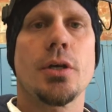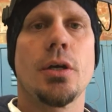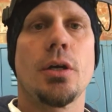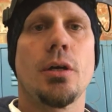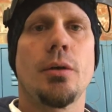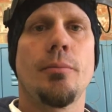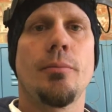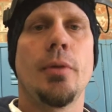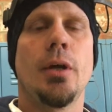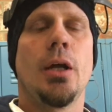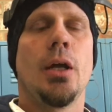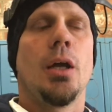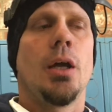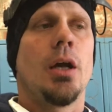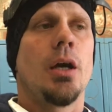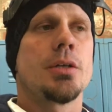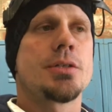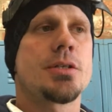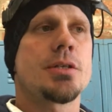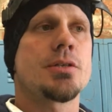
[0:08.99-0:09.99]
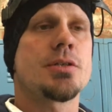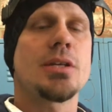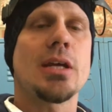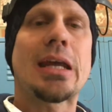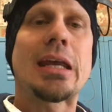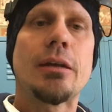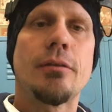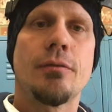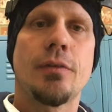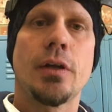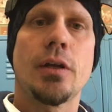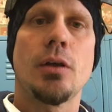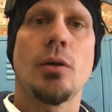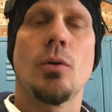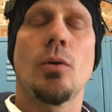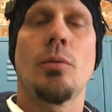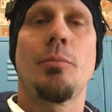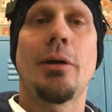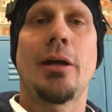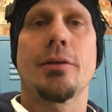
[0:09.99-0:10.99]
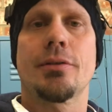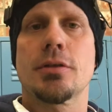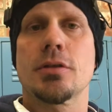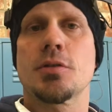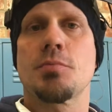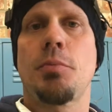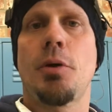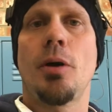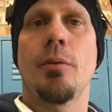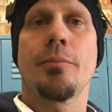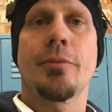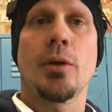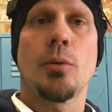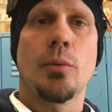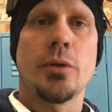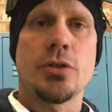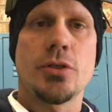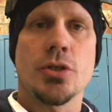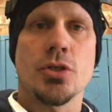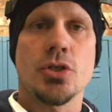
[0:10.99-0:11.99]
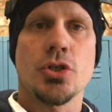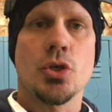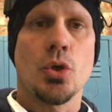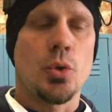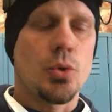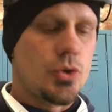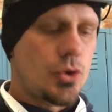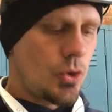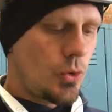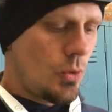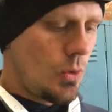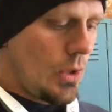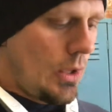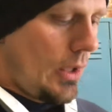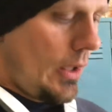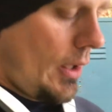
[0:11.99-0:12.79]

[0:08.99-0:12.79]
Um, it's a second video about this pump that we just showed you.